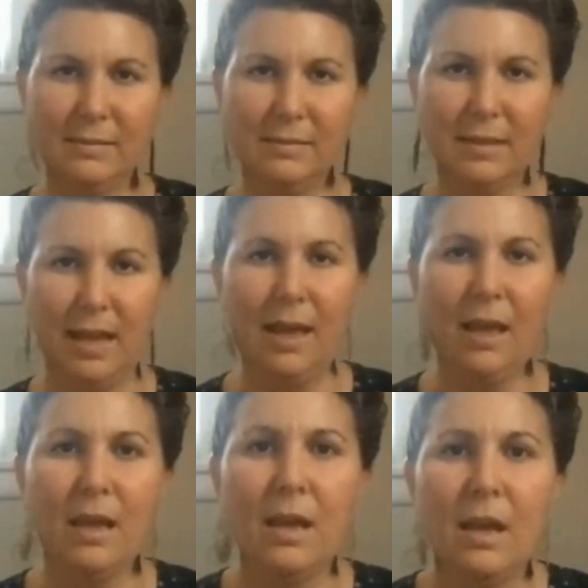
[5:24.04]
Okay.
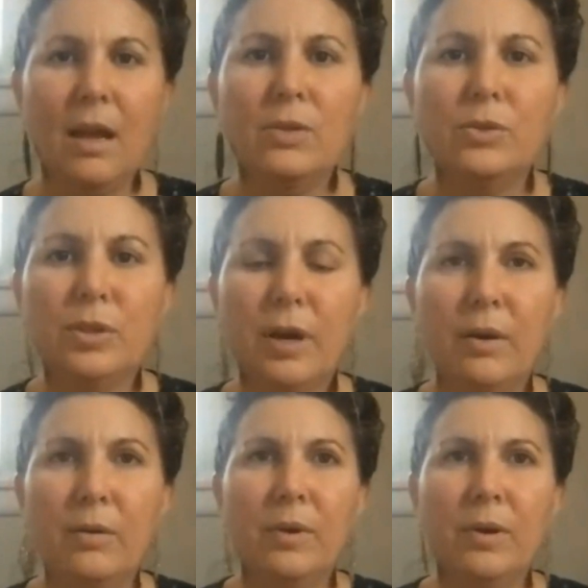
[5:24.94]

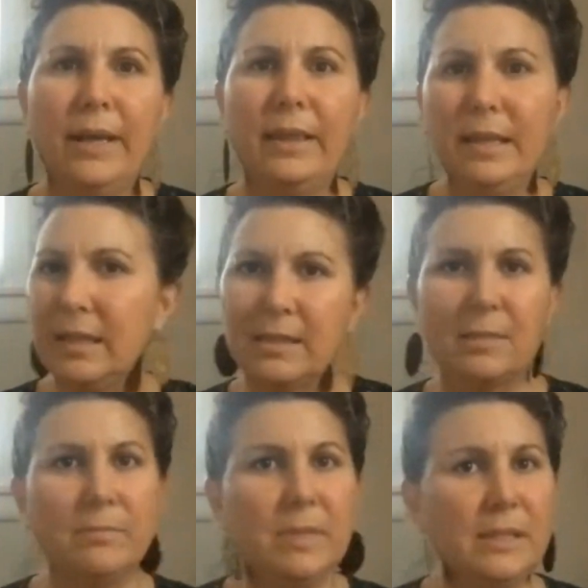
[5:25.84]
So I think that's a
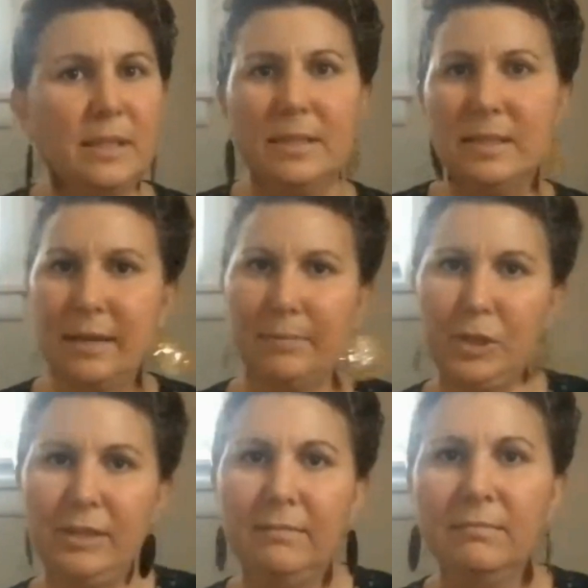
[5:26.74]
misconception